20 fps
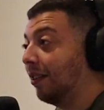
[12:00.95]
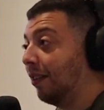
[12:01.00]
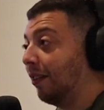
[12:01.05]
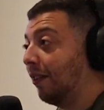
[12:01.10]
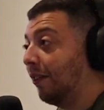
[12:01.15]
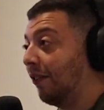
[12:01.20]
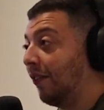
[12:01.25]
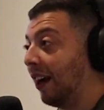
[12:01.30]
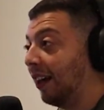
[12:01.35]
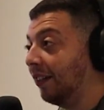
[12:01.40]

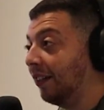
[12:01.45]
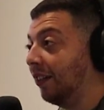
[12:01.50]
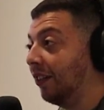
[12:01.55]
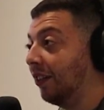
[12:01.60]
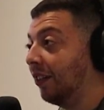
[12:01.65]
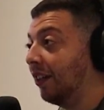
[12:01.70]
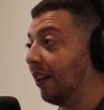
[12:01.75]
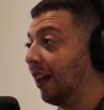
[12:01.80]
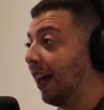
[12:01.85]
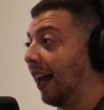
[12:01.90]

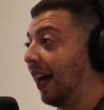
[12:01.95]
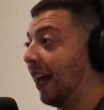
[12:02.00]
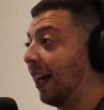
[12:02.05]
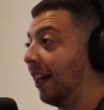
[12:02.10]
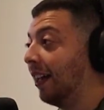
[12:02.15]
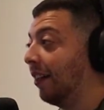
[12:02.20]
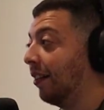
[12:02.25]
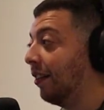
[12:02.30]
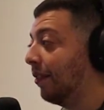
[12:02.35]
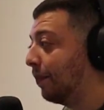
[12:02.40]
factor
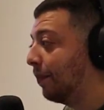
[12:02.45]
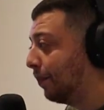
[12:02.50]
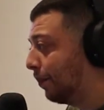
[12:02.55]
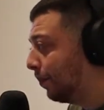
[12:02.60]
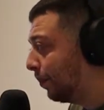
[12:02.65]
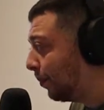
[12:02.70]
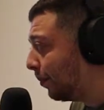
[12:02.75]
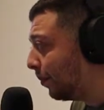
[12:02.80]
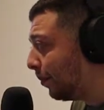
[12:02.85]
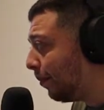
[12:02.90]
and
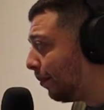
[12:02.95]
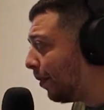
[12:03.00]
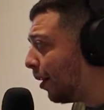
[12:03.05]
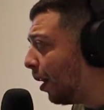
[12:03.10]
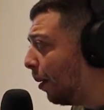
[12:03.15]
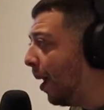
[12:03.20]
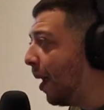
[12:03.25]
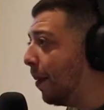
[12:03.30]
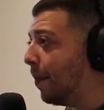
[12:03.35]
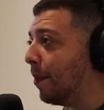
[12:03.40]

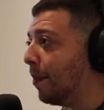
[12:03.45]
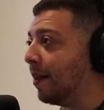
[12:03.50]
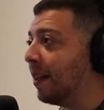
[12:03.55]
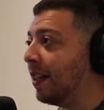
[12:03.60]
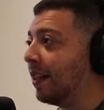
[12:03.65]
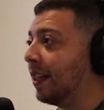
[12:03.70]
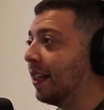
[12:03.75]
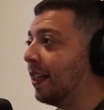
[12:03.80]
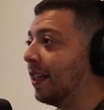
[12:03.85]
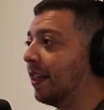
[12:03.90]
maybe
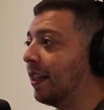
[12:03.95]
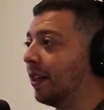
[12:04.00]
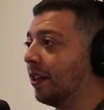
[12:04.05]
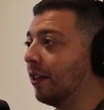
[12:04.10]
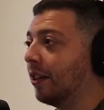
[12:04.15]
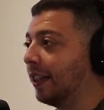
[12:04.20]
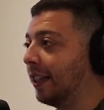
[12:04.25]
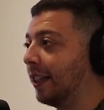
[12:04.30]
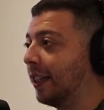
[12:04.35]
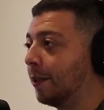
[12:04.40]
be the
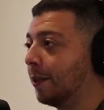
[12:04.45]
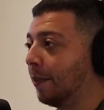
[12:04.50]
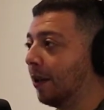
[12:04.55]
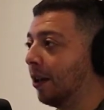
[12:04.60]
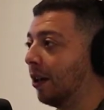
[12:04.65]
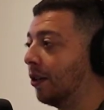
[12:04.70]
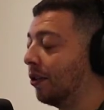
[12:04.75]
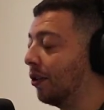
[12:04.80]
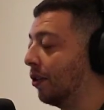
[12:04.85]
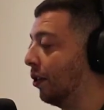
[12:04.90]
ideas
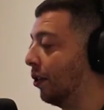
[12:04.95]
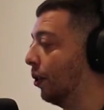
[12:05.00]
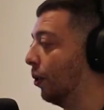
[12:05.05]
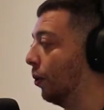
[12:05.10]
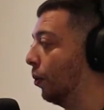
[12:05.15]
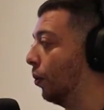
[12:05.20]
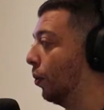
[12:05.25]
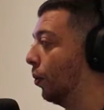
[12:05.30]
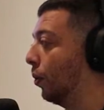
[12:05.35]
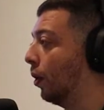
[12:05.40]
person
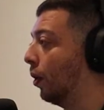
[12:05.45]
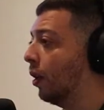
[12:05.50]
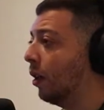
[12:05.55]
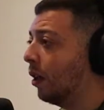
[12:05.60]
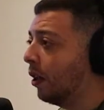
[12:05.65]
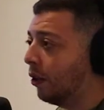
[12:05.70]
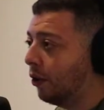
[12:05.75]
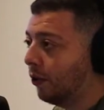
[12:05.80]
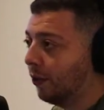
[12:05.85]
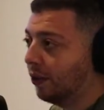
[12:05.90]
or
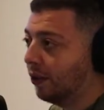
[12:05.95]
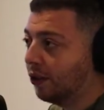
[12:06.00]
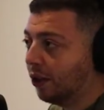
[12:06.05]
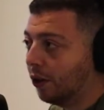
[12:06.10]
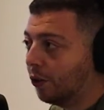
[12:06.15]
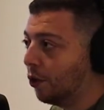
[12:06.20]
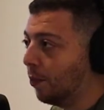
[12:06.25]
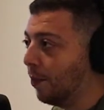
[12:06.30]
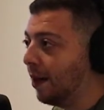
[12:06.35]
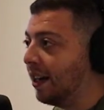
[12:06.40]
doing
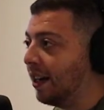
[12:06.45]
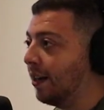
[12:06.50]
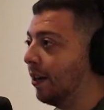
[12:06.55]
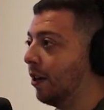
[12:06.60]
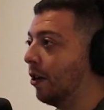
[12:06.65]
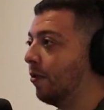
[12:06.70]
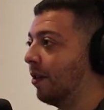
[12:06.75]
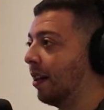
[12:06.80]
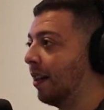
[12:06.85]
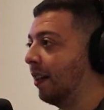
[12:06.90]
social media
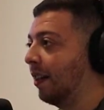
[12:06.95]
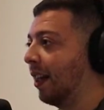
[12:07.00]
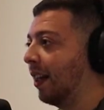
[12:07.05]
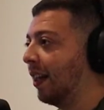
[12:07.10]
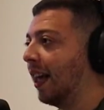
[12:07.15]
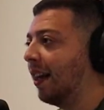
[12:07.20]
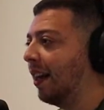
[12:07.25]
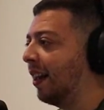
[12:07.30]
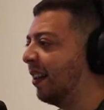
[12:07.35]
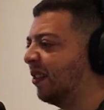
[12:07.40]
or anything like
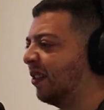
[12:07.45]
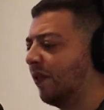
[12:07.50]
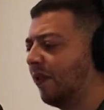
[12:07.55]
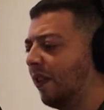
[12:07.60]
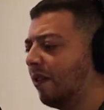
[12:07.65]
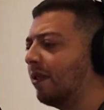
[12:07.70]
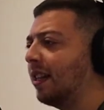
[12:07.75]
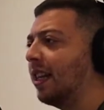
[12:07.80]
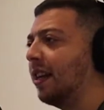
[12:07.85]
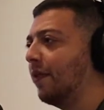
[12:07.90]
that. There's a
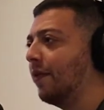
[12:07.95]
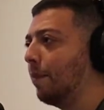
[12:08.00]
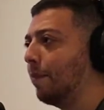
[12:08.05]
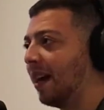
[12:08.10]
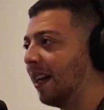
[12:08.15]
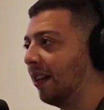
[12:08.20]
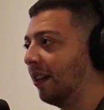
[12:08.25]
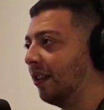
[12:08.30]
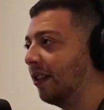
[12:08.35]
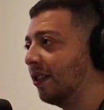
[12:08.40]
very even
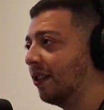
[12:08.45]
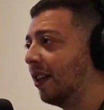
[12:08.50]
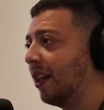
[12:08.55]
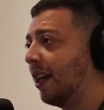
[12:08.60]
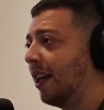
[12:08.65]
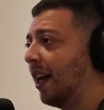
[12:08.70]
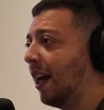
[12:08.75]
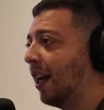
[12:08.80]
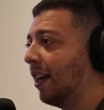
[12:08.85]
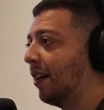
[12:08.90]
balance,
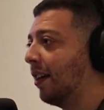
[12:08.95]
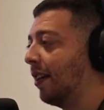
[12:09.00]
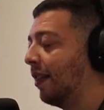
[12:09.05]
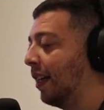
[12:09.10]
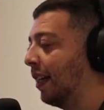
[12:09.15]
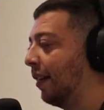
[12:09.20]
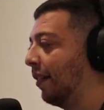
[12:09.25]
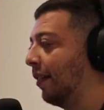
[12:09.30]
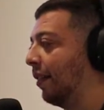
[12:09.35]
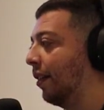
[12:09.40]
and I
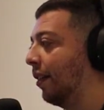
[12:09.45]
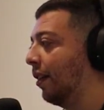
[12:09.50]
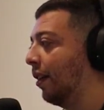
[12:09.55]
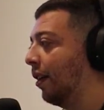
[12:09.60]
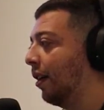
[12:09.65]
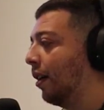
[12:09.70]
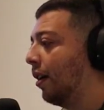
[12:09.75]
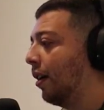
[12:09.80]
think that